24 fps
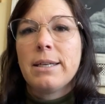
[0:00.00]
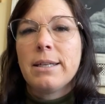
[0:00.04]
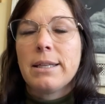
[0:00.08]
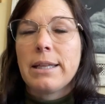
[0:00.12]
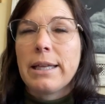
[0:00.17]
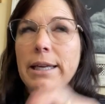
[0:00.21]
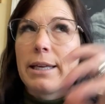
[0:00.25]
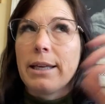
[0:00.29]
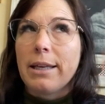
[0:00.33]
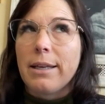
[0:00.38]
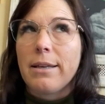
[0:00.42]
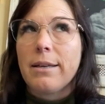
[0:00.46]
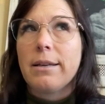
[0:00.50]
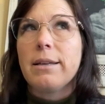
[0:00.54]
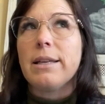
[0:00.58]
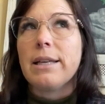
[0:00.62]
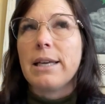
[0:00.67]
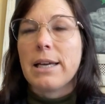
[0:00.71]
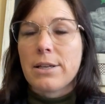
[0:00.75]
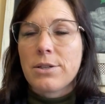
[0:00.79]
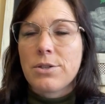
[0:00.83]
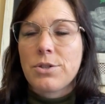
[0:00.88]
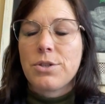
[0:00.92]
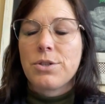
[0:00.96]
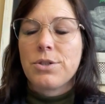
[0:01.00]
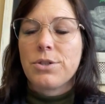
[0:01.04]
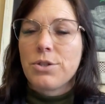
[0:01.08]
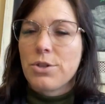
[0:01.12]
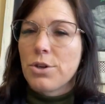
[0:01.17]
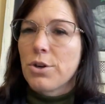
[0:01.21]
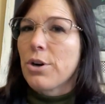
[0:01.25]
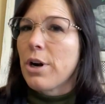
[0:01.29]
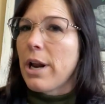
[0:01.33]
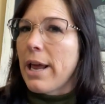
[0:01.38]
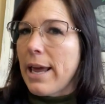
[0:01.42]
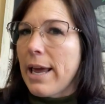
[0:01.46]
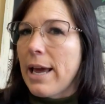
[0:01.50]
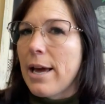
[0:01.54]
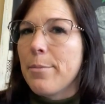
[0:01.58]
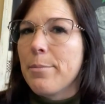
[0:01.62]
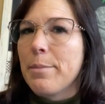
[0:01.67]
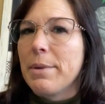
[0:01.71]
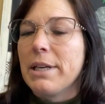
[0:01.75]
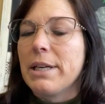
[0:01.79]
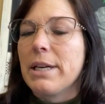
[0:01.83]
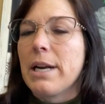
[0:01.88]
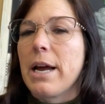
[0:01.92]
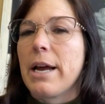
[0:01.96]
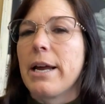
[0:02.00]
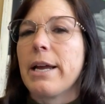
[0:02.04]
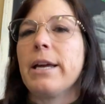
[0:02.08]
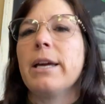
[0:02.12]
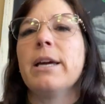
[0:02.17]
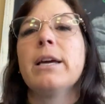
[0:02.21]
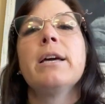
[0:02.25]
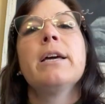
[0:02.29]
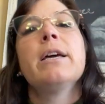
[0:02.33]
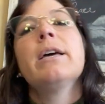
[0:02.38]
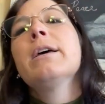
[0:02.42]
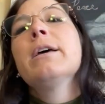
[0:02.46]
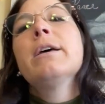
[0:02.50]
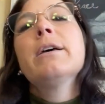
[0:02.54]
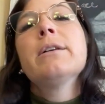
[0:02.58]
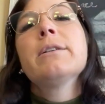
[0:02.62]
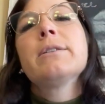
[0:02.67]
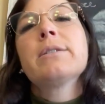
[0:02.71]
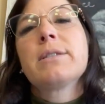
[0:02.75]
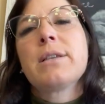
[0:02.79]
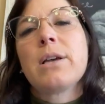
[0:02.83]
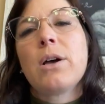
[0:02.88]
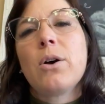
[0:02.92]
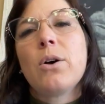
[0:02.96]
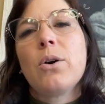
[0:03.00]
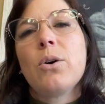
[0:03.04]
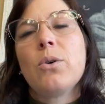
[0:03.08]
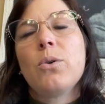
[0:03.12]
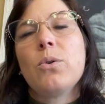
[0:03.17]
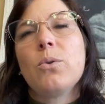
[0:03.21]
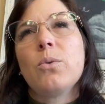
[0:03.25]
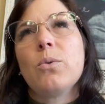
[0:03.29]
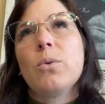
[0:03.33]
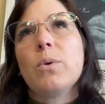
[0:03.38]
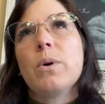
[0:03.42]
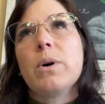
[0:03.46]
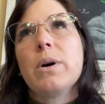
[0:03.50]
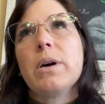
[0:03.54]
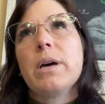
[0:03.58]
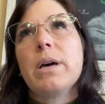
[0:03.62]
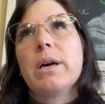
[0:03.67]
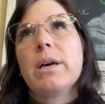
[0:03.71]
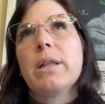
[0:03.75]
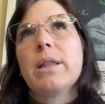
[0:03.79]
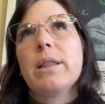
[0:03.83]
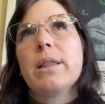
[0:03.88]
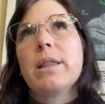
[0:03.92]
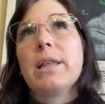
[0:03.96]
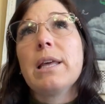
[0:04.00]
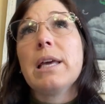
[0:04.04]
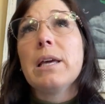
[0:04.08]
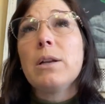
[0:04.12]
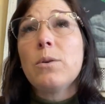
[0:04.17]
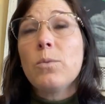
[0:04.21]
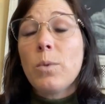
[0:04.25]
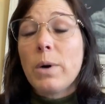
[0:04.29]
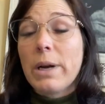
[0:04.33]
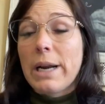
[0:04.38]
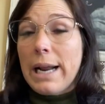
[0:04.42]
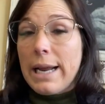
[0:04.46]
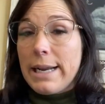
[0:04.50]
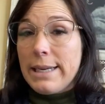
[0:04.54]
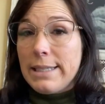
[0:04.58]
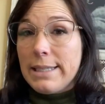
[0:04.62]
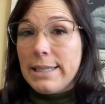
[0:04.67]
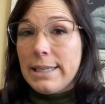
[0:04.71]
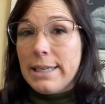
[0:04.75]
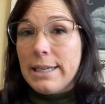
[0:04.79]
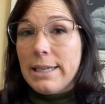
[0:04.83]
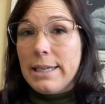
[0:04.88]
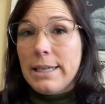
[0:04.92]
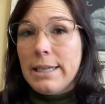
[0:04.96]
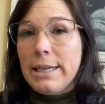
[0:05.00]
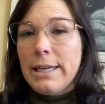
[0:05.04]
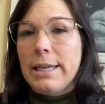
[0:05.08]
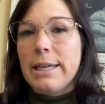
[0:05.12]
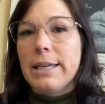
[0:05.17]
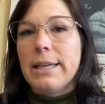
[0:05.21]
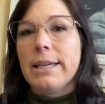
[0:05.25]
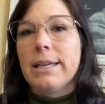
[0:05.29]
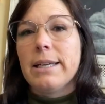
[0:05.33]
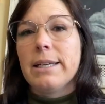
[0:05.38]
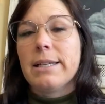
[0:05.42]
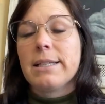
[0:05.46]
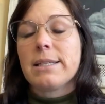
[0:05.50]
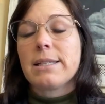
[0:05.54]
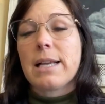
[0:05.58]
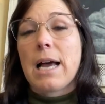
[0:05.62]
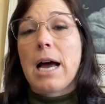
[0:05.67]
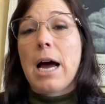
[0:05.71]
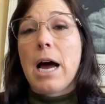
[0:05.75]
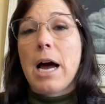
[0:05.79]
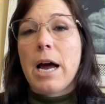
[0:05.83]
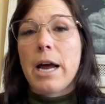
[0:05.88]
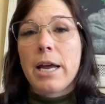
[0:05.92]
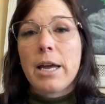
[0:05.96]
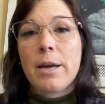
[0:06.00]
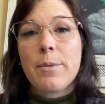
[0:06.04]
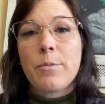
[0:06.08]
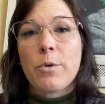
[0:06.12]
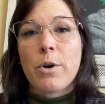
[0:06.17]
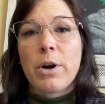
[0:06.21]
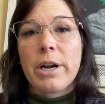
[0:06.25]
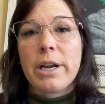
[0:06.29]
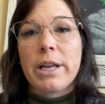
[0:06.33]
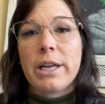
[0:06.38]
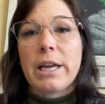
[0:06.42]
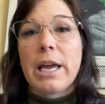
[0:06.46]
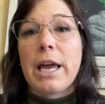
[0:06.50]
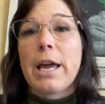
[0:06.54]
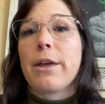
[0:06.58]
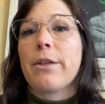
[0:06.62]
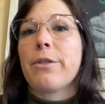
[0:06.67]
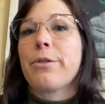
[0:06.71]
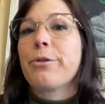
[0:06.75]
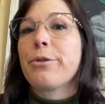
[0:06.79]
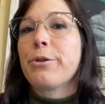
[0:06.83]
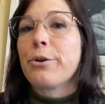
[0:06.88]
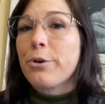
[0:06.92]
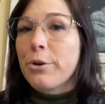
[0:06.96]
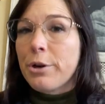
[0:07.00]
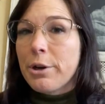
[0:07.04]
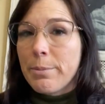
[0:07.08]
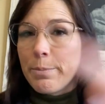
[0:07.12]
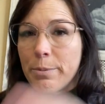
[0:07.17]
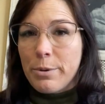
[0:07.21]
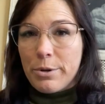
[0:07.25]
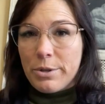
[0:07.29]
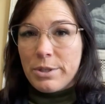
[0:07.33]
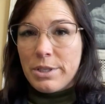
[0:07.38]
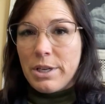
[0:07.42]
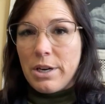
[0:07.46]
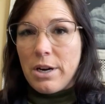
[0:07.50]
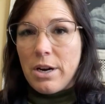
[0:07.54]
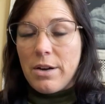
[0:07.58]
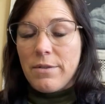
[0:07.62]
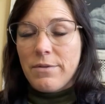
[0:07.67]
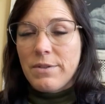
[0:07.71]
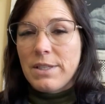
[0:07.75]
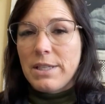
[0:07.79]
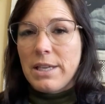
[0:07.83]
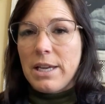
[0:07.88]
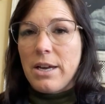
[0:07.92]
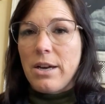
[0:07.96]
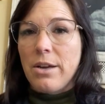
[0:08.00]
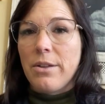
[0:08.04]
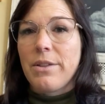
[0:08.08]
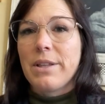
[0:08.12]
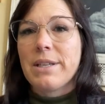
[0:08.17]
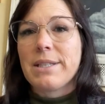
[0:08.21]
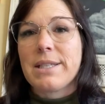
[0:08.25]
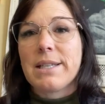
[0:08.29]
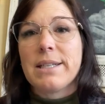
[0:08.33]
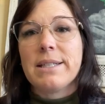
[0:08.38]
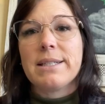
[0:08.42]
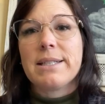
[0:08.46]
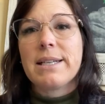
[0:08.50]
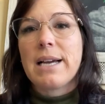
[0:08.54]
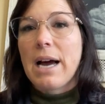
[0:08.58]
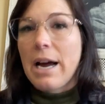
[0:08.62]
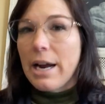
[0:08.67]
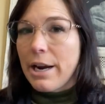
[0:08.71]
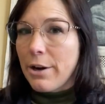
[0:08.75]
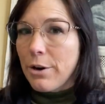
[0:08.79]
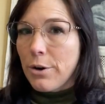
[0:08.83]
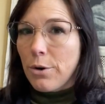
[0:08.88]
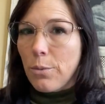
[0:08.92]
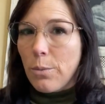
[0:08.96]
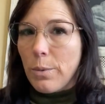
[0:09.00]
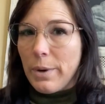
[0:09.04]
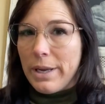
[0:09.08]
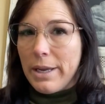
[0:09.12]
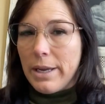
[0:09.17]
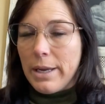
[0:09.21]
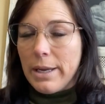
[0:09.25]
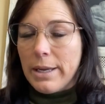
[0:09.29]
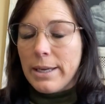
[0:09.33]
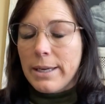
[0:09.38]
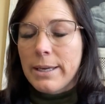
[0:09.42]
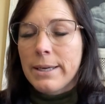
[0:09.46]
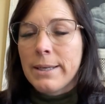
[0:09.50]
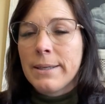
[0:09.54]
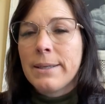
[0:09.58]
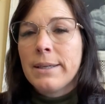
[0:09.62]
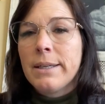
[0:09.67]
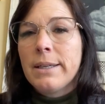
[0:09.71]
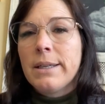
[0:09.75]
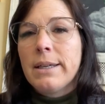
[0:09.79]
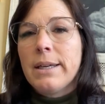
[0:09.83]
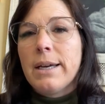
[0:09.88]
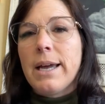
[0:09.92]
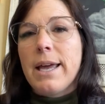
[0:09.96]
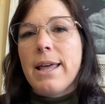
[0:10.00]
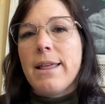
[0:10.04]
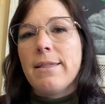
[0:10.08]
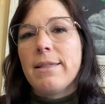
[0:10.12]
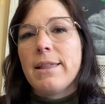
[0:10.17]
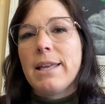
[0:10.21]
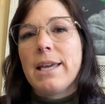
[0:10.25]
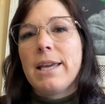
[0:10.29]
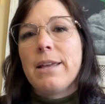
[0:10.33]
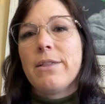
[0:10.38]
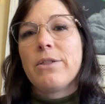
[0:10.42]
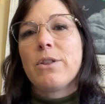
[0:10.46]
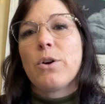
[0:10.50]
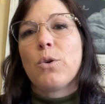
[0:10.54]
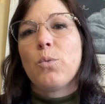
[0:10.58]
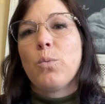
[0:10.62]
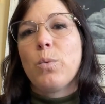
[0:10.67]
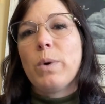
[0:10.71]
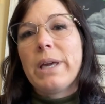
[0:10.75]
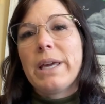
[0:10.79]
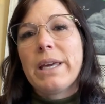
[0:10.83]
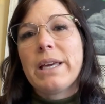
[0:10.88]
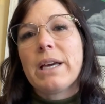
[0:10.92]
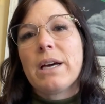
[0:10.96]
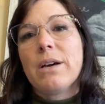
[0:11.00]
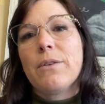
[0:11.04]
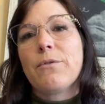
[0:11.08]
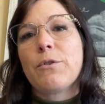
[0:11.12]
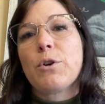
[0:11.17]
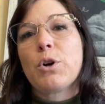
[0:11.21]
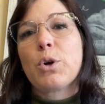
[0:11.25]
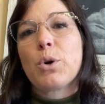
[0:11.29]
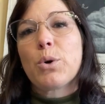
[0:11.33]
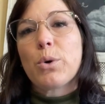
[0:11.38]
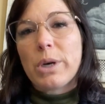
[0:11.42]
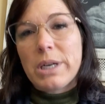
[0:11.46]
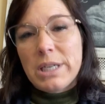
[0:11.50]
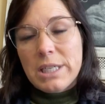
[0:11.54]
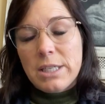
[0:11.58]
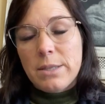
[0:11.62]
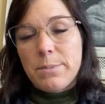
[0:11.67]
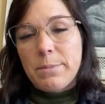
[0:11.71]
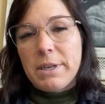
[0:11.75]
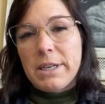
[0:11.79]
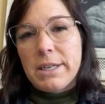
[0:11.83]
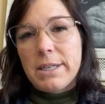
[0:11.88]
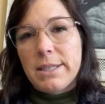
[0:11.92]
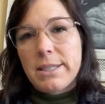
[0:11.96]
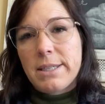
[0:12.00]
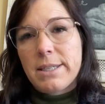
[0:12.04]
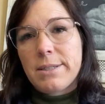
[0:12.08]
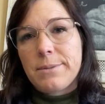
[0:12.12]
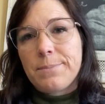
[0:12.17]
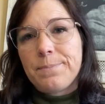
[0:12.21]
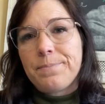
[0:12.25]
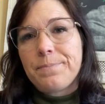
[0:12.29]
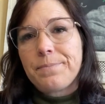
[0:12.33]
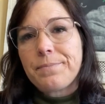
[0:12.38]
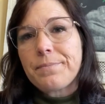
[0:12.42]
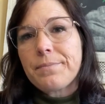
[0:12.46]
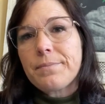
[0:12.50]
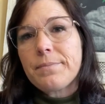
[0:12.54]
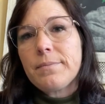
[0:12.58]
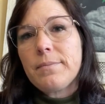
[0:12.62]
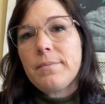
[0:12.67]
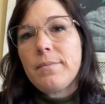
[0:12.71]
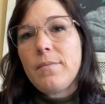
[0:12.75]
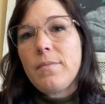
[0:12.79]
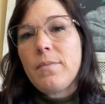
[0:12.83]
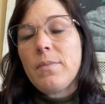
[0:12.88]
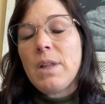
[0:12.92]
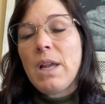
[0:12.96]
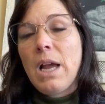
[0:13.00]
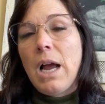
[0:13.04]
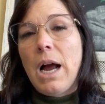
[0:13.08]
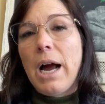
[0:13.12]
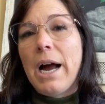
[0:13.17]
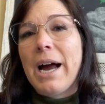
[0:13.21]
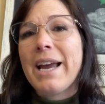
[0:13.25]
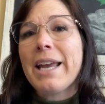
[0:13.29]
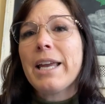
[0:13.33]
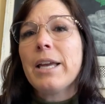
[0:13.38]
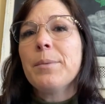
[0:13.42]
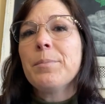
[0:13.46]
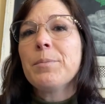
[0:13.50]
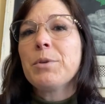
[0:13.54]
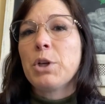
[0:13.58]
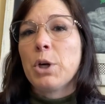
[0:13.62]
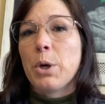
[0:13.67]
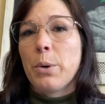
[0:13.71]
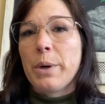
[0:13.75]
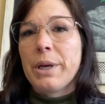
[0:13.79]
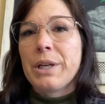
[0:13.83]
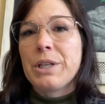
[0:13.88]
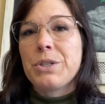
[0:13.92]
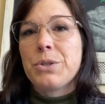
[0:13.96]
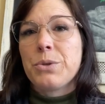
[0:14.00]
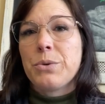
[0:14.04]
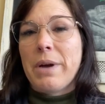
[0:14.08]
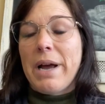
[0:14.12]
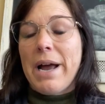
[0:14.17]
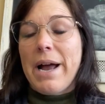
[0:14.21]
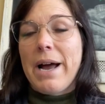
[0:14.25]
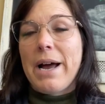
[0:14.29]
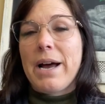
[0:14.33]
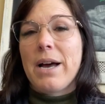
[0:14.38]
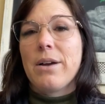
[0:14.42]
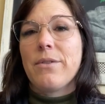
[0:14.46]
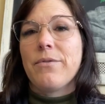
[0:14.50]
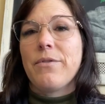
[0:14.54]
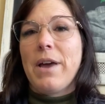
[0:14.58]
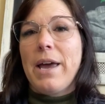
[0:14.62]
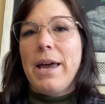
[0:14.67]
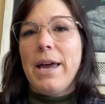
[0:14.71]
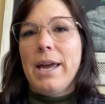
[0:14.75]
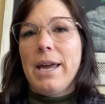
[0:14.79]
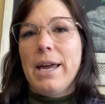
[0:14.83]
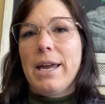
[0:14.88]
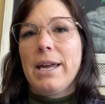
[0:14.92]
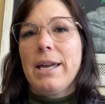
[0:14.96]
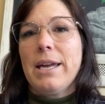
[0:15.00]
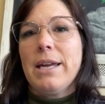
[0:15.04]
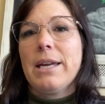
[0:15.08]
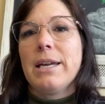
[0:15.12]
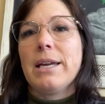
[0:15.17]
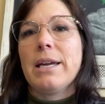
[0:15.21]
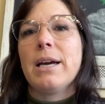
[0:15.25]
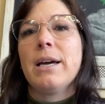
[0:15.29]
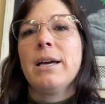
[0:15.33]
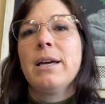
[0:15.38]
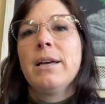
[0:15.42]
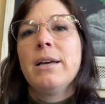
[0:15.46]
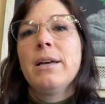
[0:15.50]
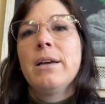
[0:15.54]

like yesterday at midnight. So then what I did is I am running a 30% off sale this entire week. And then the week of Christmas, I am going to have a